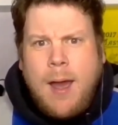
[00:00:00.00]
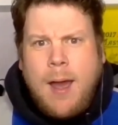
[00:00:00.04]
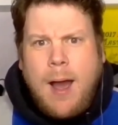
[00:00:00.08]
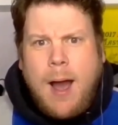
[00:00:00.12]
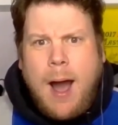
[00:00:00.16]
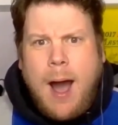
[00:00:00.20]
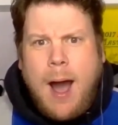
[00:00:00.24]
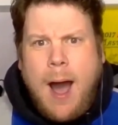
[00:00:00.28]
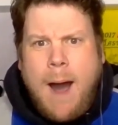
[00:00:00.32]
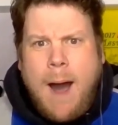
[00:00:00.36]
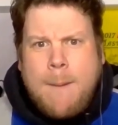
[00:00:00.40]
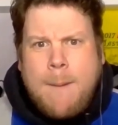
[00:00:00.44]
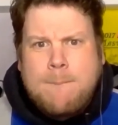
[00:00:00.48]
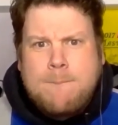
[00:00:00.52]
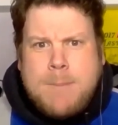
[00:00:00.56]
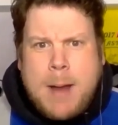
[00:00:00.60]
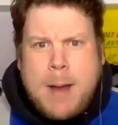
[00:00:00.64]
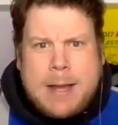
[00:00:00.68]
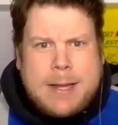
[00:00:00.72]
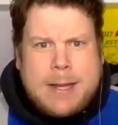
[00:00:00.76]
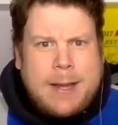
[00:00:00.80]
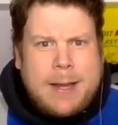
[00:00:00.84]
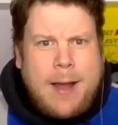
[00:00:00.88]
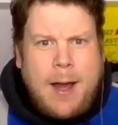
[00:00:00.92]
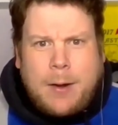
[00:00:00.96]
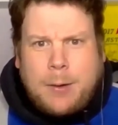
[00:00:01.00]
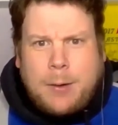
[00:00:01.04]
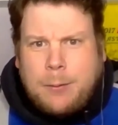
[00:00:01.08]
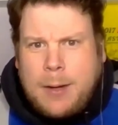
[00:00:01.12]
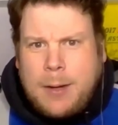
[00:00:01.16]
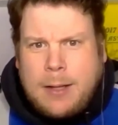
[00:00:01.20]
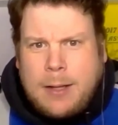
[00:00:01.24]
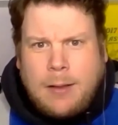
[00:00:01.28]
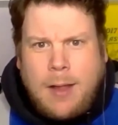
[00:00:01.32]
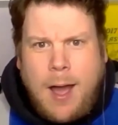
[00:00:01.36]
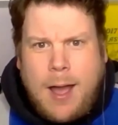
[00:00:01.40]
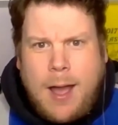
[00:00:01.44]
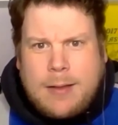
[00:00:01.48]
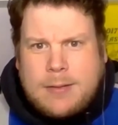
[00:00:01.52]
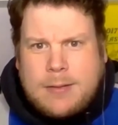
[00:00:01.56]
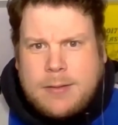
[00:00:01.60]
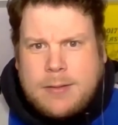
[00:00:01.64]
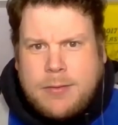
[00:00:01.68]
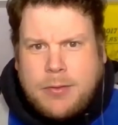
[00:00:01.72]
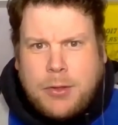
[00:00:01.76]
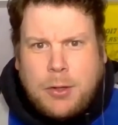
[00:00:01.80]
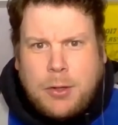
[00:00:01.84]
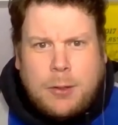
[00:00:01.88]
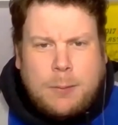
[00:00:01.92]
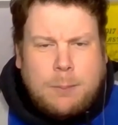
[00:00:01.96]
Uh, but you got to realize
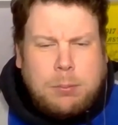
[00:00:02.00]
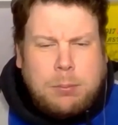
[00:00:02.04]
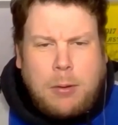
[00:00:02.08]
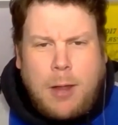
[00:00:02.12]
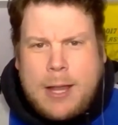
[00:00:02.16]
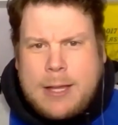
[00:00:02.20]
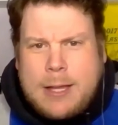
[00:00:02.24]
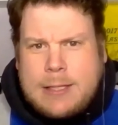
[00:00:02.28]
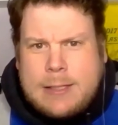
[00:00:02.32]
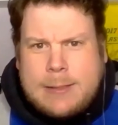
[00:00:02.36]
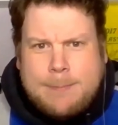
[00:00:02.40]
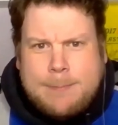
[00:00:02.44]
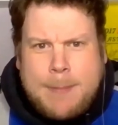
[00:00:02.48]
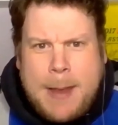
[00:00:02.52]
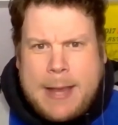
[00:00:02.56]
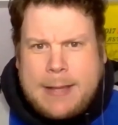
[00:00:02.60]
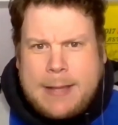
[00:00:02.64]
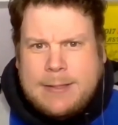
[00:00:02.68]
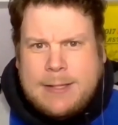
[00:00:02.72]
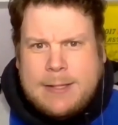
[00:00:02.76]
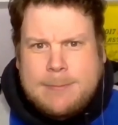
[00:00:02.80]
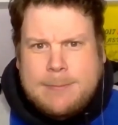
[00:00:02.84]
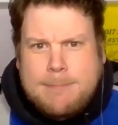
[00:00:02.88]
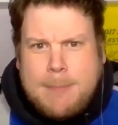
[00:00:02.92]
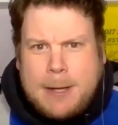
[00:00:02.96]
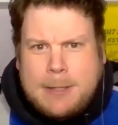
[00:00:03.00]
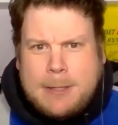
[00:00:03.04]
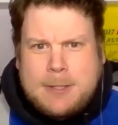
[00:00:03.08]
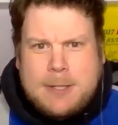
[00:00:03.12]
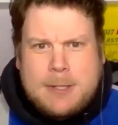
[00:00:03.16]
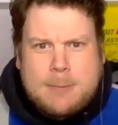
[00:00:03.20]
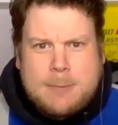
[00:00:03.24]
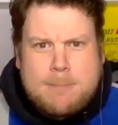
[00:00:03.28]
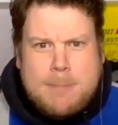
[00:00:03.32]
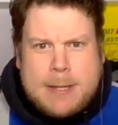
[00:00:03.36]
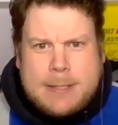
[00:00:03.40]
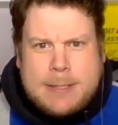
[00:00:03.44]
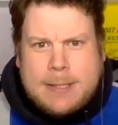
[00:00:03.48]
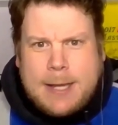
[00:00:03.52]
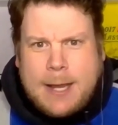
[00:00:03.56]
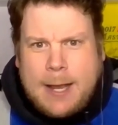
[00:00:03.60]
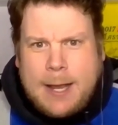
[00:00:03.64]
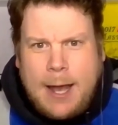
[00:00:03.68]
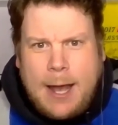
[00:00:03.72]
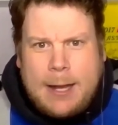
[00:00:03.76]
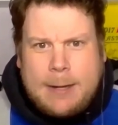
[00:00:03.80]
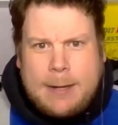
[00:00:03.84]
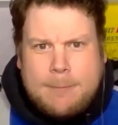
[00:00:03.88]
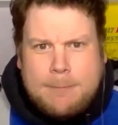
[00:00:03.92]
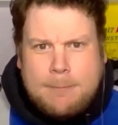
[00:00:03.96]
third place pays as much as
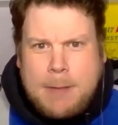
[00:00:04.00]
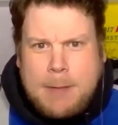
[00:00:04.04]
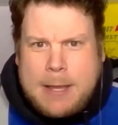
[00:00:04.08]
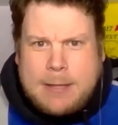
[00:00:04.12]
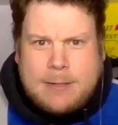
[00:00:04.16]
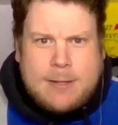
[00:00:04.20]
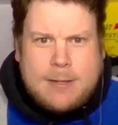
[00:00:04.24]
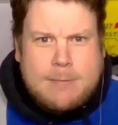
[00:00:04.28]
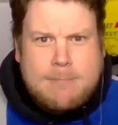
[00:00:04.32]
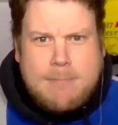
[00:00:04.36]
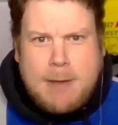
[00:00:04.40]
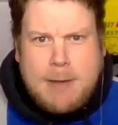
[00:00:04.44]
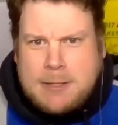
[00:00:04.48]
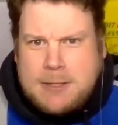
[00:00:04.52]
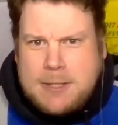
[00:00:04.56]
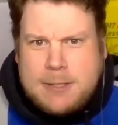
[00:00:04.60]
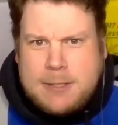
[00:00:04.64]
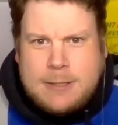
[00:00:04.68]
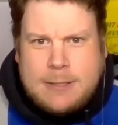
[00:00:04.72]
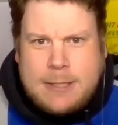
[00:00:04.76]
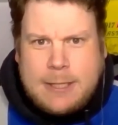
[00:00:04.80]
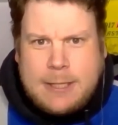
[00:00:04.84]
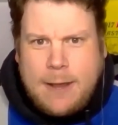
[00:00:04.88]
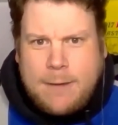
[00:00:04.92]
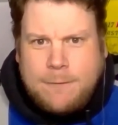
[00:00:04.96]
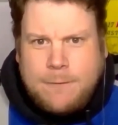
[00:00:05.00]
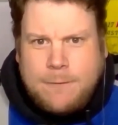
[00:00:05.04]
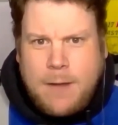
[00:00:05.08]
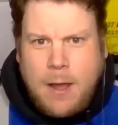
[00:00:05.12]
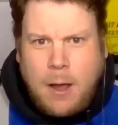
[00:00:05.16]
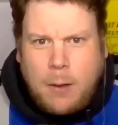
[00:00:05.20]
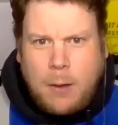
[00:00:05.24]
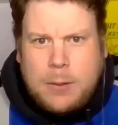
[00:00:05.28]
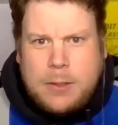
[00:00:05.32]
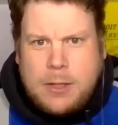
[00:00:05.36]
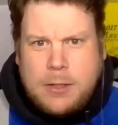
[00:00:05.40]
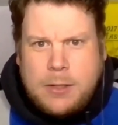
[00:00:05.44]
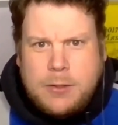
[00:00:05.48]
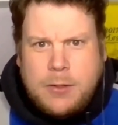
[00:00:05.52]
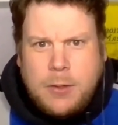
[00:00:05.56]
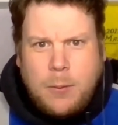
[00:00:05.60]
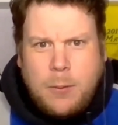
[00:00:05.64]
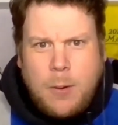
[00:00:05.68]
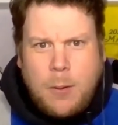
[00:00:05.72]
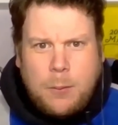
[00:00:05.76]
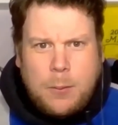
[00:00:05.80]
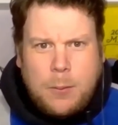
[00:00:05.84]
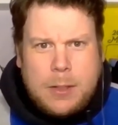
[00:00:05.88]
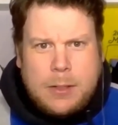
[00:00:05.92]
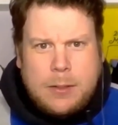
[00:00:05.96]
miscut, pays as much as DFL when you do
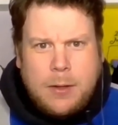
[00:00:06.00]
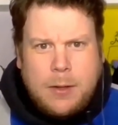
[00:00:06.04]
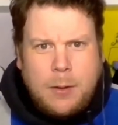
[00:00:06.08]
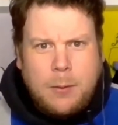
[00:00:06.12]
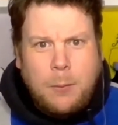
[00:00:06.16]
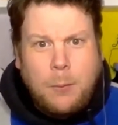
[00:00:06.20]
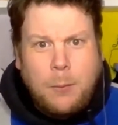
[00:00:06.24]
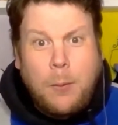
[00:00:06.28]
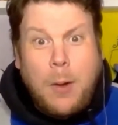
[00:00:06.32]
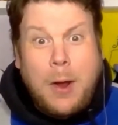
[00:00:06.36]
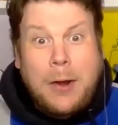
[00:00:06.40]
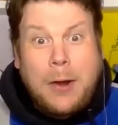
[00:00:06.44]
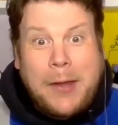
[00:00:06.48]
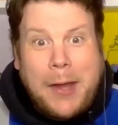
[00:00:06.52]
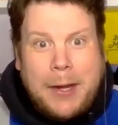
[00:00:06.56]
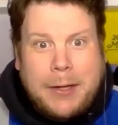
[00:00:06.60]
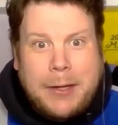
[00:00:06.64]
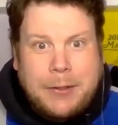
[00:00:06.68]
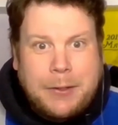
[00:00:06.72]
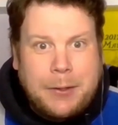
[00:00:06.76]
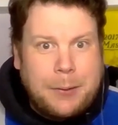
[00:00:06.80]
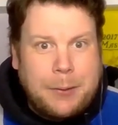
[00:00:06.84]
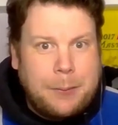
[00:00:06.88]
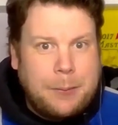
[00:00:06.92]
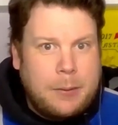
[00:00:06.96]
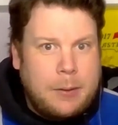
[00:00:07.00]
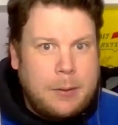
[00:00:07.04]
what we do, what I do.